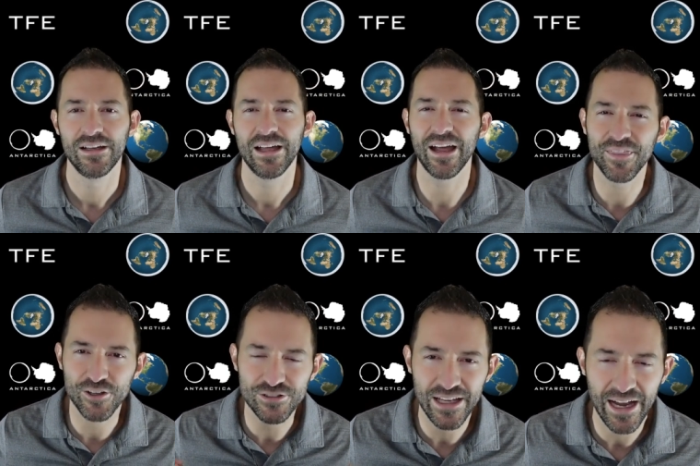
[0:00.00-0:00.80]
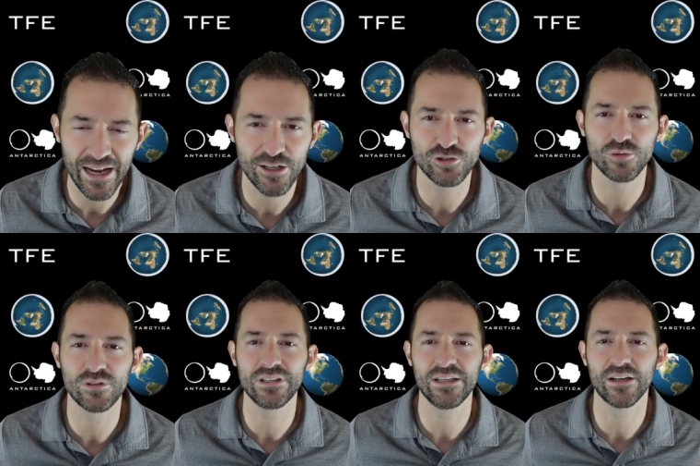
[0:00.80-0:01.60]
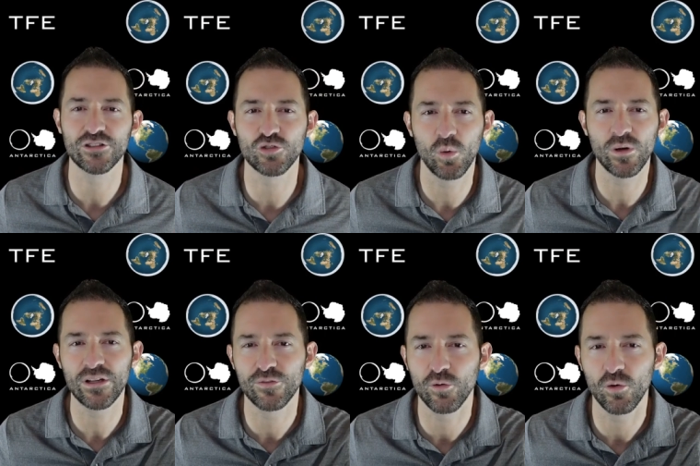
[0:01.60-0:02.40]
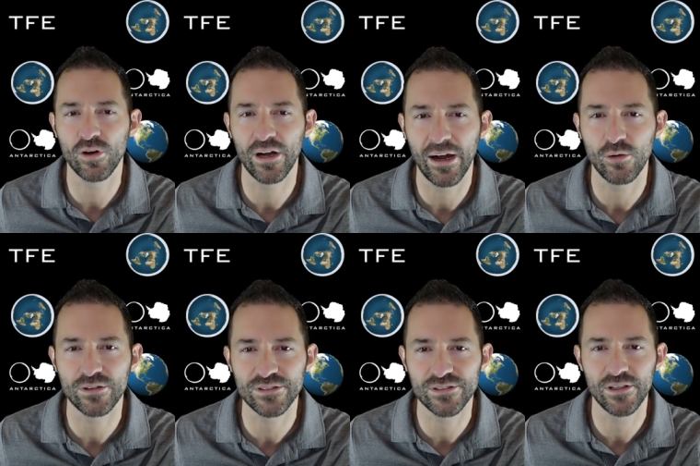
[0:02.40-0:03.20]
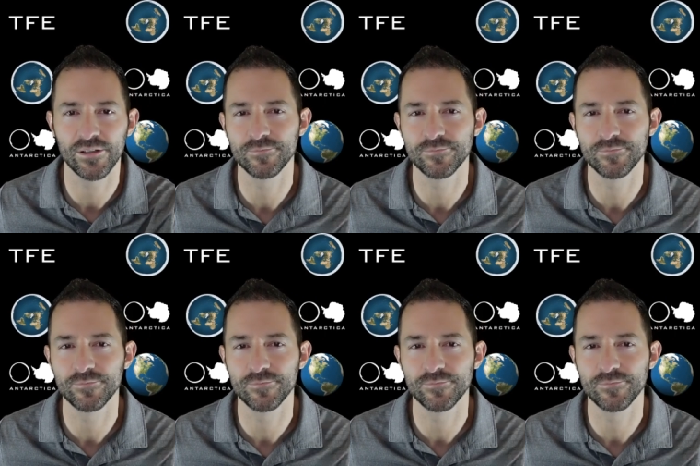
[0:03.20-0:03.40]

and there's actually a 24-hour sun?